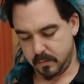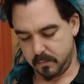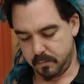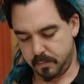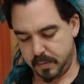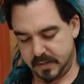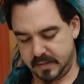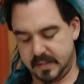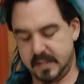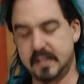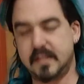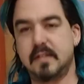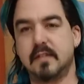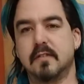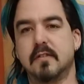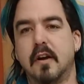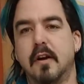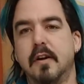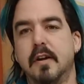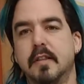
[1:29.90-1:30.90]
But this is
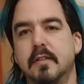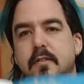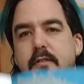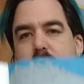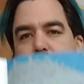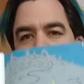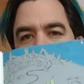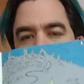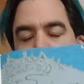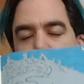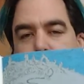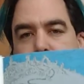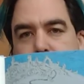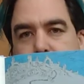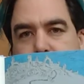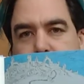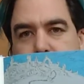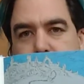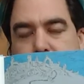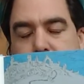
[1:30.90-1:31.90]
our insert
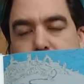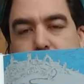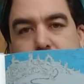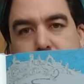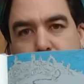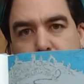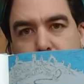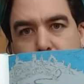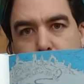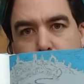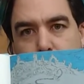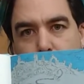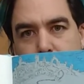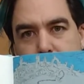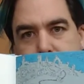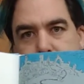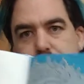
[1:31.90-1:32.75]
character, right? The little boy.